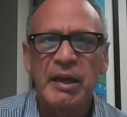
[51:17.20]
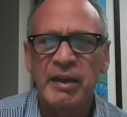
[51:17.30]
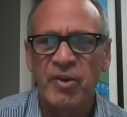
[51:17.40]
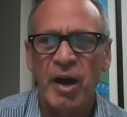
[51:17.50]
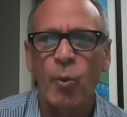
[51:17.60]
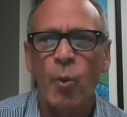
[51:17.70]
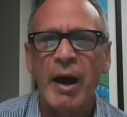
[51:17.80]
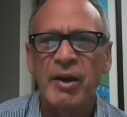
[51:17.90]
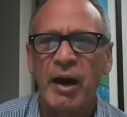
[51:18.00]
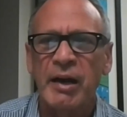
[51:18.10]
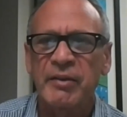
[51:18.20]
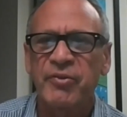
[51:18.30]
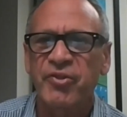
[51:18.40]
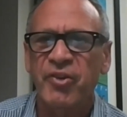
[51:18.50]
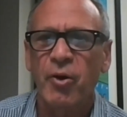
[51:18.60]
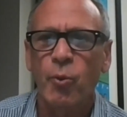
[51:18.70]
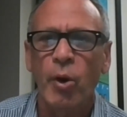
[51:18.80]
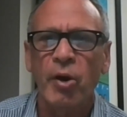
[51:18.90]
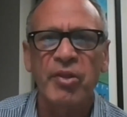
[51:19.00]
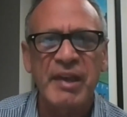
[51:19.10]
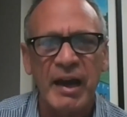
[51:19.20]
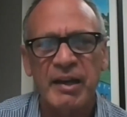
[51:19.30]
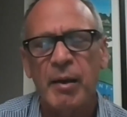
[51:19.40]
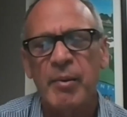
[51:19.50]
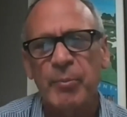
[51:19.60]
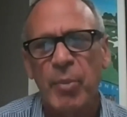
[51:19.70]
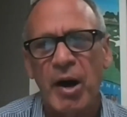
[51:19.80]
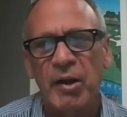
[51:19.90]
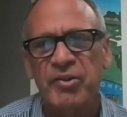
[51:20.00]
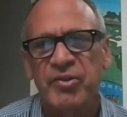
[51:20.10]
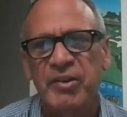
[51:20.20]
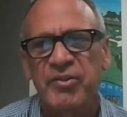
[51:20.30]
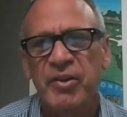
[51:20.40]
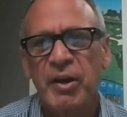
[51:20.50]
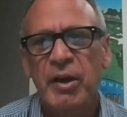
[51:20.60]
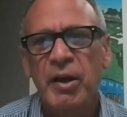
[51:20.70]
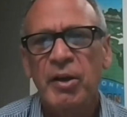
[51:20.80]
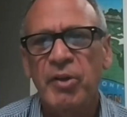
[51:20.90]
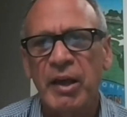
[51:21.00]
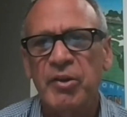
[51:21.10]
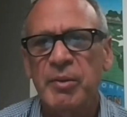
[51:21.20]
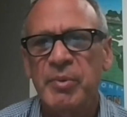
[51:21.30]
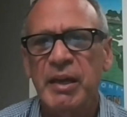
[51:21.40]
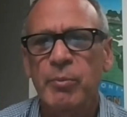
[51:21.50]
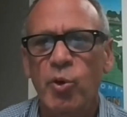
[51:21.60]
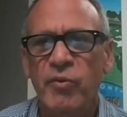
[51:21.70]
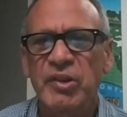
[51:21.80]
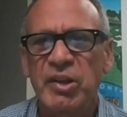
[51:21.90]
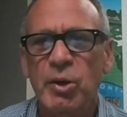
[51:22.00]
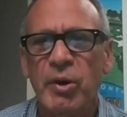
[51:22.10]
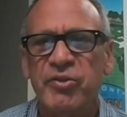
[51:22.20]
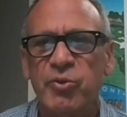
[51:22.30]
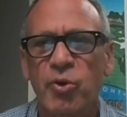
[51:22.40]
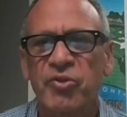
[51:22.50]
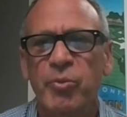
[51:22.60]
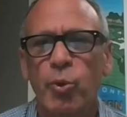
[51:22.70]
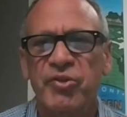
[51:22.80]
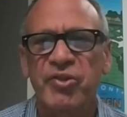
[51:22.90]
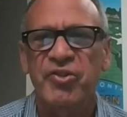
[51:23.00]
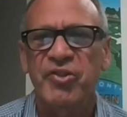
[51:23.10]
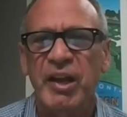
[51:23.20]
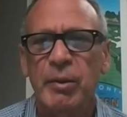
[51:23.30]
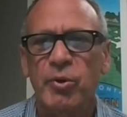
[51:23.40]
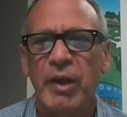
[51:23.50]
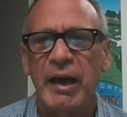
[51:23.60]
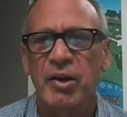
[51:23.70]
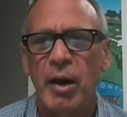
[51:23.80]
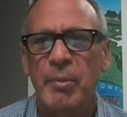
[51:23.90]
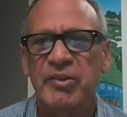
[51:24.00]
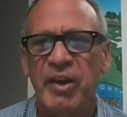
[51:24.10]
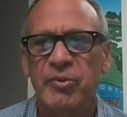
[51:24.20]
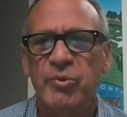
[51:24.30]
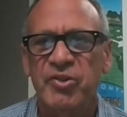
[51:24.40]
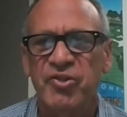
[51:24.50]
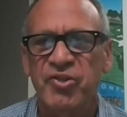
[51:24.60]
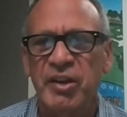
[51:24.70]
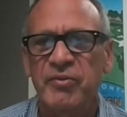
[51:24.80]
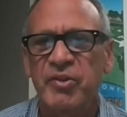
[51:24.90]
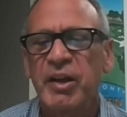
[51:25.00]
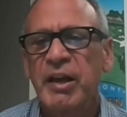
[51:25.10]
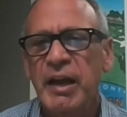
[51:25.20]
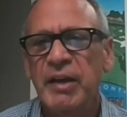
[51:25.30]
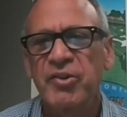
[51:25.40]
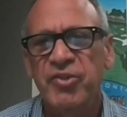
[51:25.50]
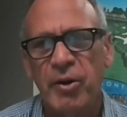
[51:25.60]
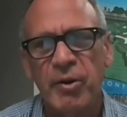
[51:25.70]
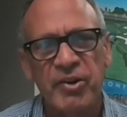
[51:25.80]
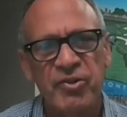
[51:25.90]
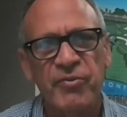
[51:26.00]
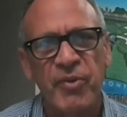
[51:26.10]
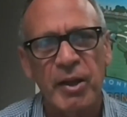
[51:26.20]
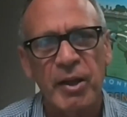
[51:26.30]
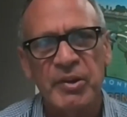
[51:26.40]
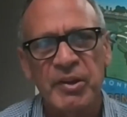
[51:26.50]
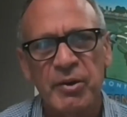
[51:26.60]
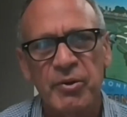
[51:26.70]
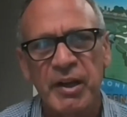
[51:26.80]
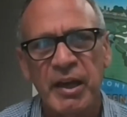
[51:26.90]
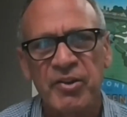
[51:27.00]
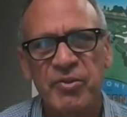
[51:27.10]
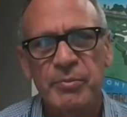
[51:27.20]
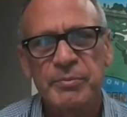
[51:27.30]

If not, why not? And if so, what are the economic policies likely to begin moving the U.S. towards a more sustainable economic as was achieved in the generations following the Gilded Age?